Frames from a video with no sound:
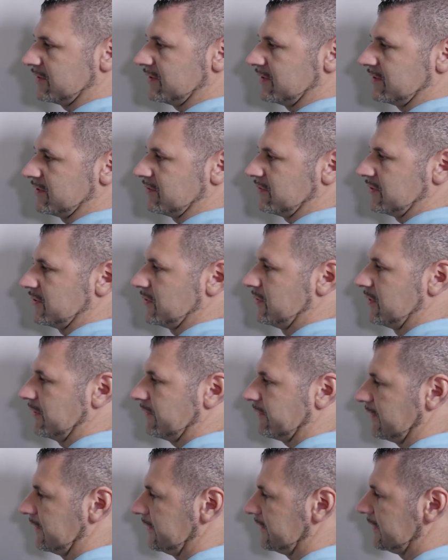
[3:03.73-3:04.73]
These are 2
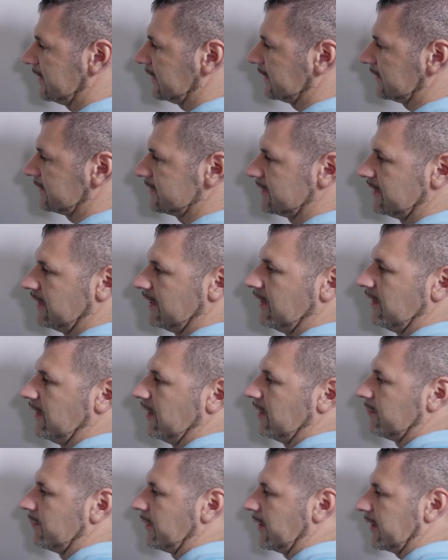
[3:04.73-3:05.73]
different things.
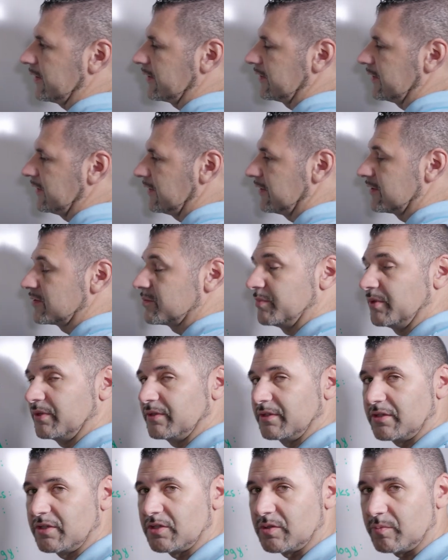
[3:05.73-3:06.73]
Marketing is
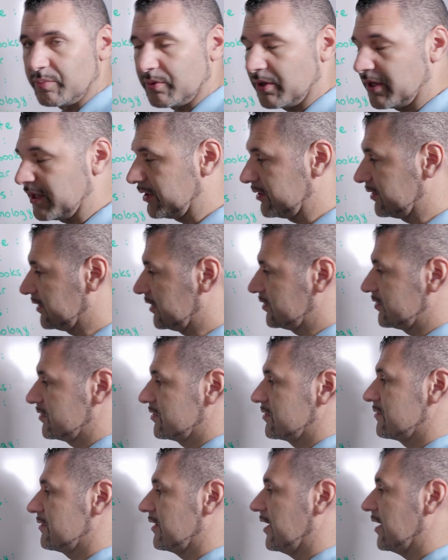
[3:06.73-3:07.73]
building your brand,
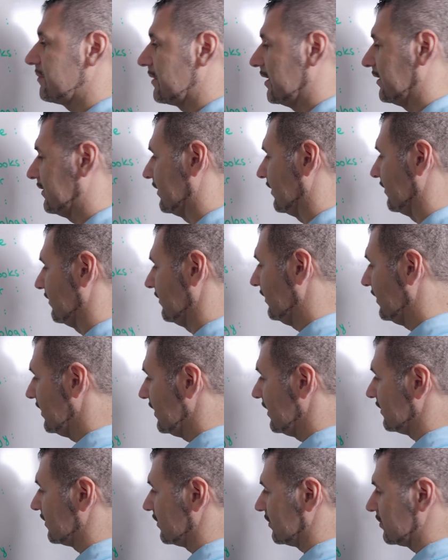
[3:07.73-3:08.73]
getting your name out there.
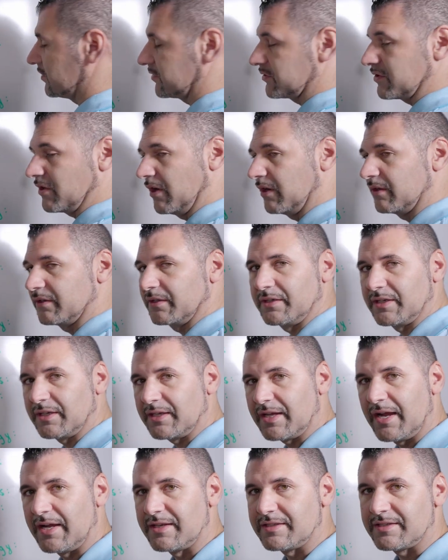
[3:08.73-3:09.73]
Leads is just calling and
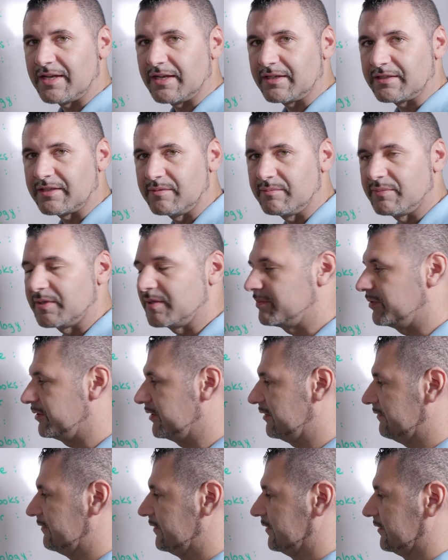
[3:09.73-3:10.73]
contacting people
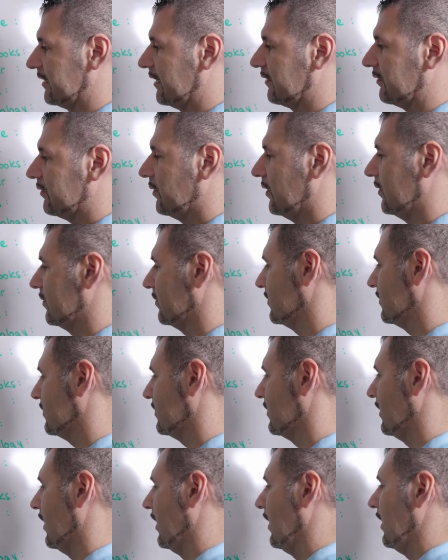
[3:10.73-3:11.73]
that filled out
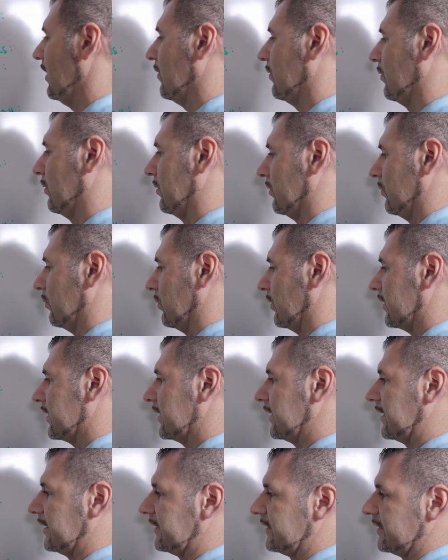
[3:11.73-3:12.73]
quotes or
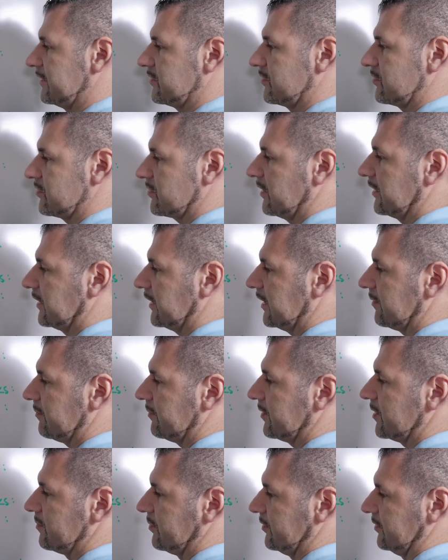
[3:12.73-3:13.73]
working on this. You're trying to get
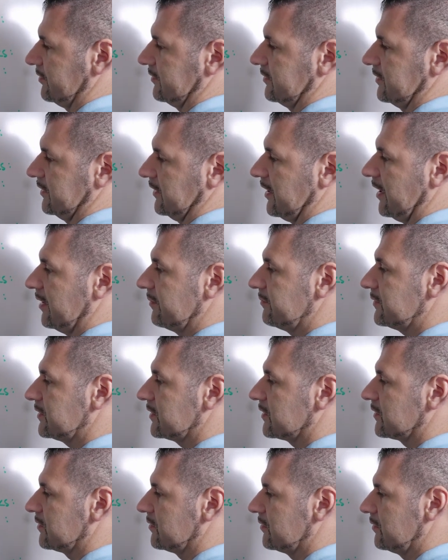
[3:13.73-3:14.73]
people to come
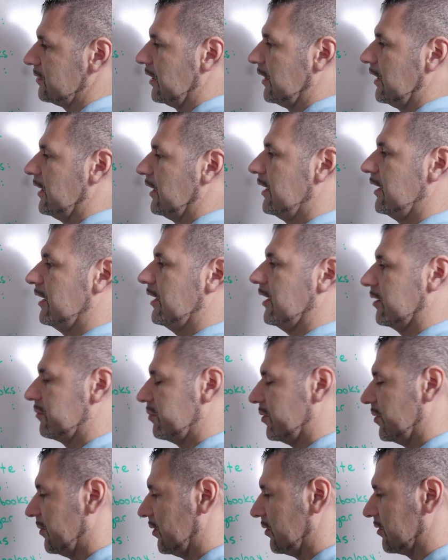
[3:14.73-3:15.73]
to you and
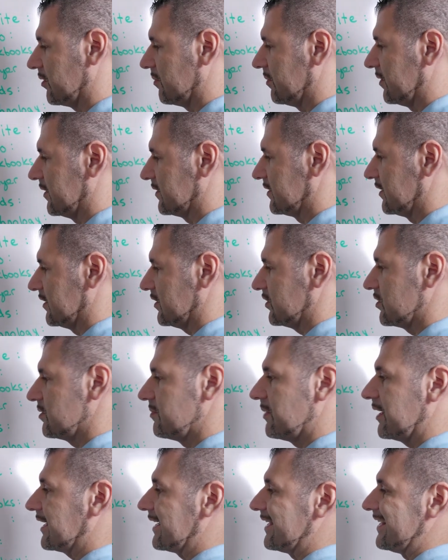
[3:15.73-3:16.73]
promote your business. You
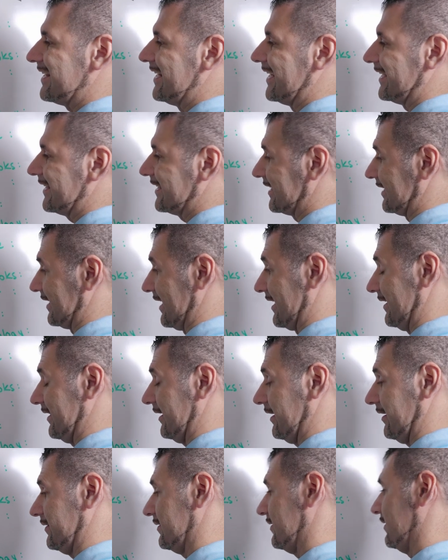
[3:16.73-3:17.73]
may get nothing out of
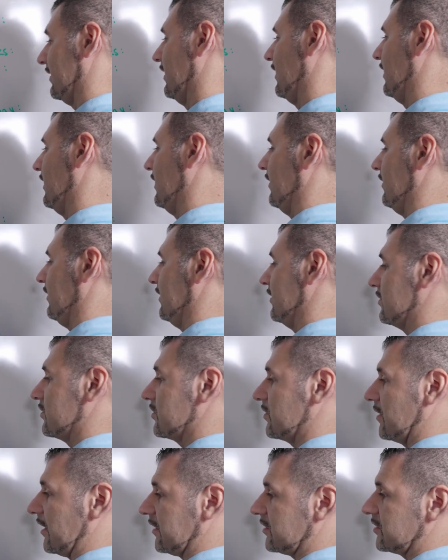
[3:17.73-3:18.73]
this. This,
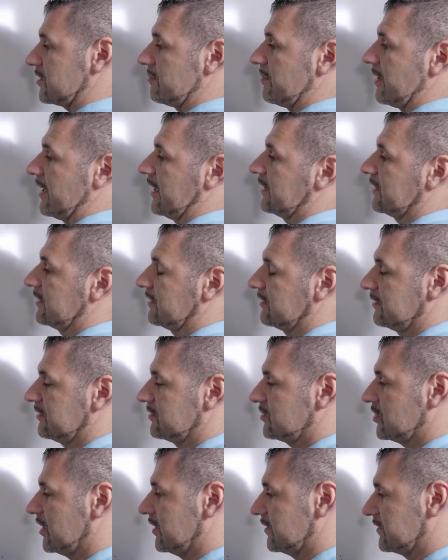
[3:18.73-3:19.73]
you're actually buying
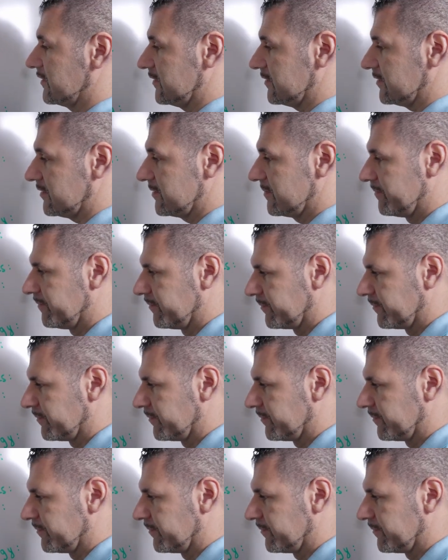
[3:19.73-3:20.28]
chances.